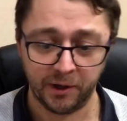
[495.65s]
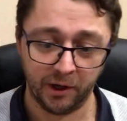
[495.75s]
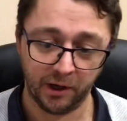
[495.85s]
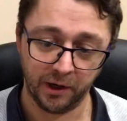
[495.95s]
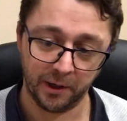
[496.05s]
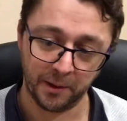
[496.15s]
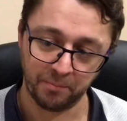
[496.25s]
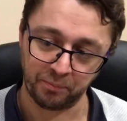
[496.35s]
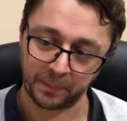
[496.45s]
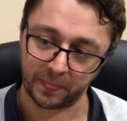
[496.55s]

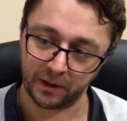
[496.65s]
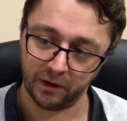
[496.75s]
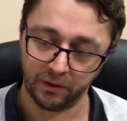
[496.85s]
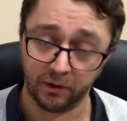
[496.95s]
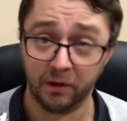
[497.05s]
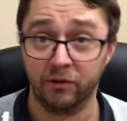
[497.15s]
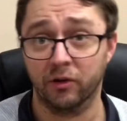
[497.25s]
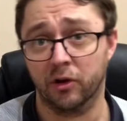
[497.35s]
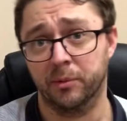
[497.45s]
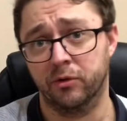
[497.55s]
and that it's
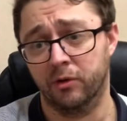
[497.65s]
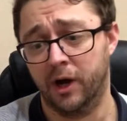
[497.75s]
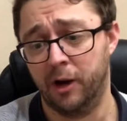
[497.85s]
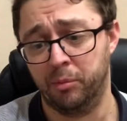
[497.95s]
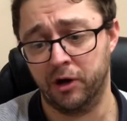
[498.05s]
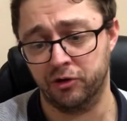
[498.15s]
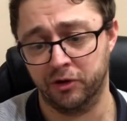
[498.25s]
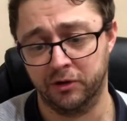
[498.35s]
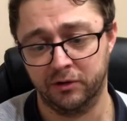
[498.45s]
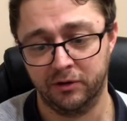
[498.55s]
not going to be too high pressure,